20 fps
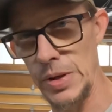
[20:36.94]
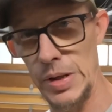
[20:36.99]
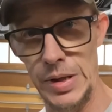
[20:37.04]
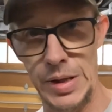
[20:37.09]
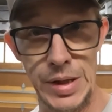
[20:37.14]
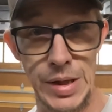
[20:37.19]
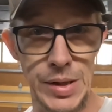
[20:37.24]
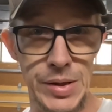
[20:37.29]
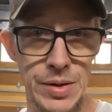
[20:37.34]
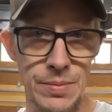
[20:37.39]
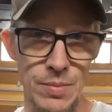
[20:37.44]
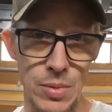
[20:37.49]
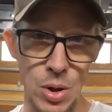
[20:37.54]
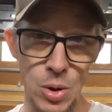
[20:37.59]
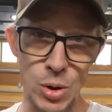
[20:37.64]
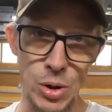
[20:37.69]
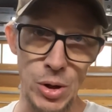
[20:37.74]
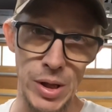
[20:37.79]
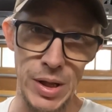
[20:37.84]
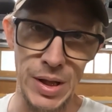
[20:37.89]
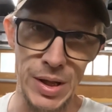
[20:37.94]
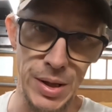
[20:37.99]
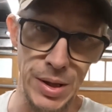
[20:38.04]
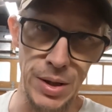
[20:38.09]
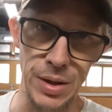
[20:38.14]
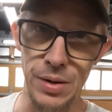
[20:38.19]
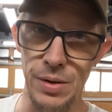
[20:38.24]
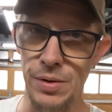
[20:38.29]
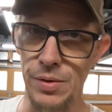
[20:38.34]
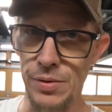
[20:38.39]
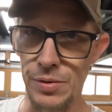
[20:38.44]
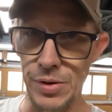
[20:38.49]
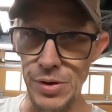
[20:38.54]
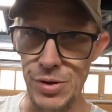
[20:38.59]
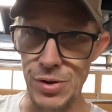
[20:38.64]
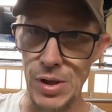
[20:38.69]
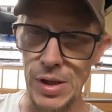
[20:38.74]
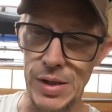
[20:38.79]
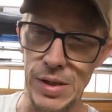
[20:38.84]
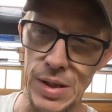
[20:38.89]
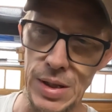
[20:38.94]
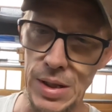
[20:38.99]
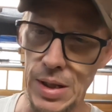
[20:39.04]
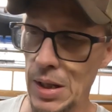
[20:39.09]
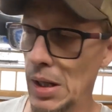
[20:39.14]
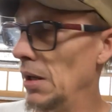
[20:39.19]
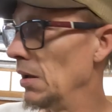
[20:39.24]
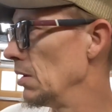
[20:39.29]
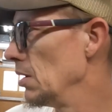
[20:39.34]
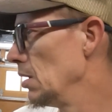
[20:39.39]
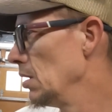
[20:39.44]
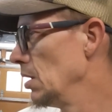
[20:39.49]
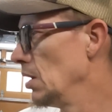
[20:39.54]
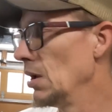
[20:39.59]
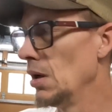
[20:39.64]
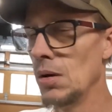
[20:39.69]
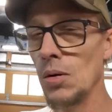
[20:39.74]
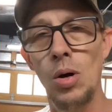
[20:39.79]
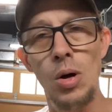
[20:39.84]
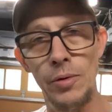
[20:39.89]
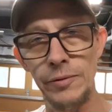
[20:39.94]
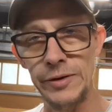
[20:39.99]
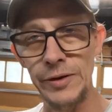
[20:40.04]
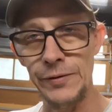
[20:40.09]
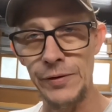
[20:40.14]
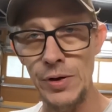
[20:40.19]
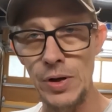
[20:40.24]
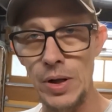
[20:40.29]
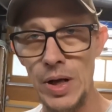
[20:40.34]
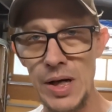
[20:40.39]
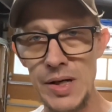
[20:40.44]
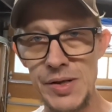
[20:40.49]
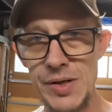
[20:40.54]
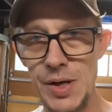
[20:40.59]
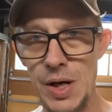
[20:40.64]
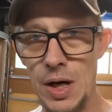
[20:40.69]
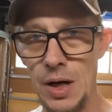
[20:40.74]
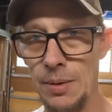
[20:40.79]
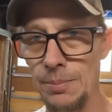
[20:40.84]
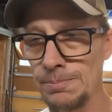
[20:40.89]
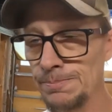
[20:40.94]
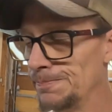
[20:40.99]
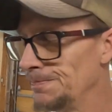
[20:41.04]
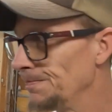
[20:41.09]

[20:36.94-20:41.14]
going to get the motor in the truck today, hopefully for the last time.